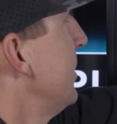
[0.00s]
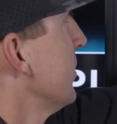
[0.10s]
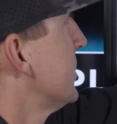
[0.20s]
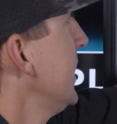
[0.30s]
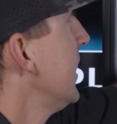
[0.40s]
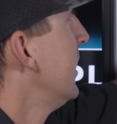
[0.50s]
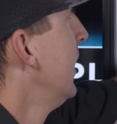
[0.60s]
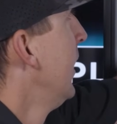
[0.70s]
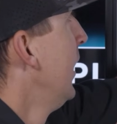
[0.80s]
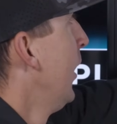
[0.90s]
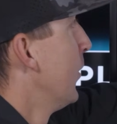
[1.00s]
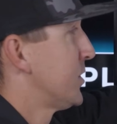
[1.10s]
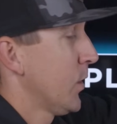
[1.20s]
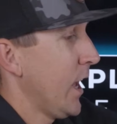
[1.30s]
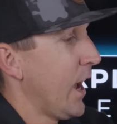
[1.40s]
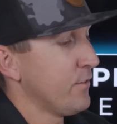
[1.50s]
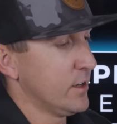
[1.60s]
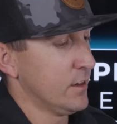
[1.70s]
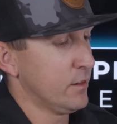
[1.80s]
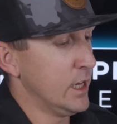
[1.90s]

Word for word: built in, we sort of have to